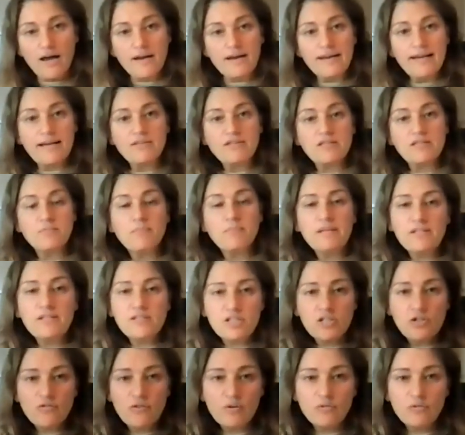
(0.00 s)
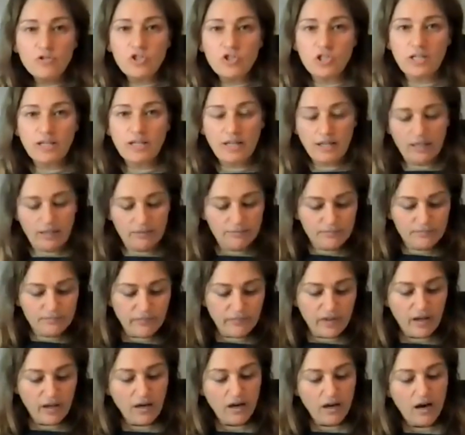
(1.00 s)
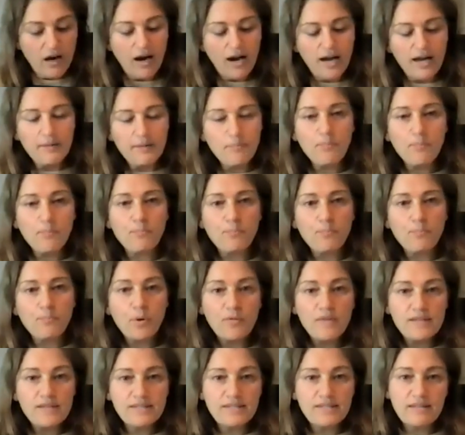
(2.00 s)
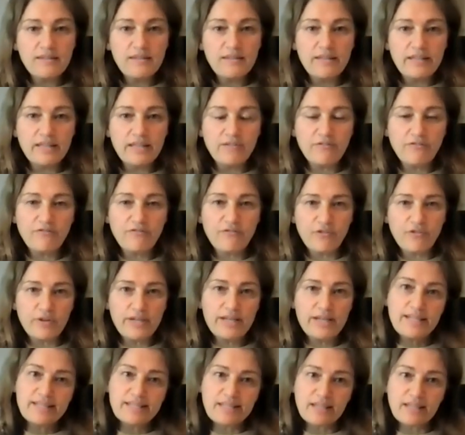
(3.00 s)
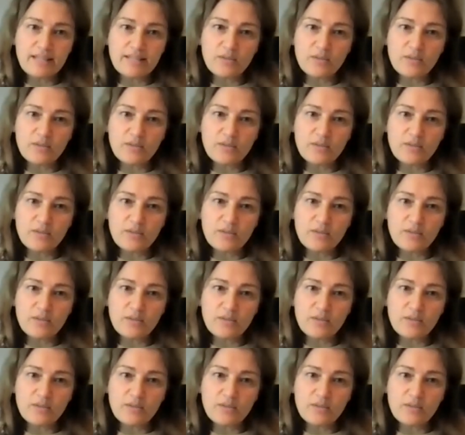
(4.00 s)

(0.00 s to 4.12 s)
Now, to mince your own chicken, I put this in the freezer,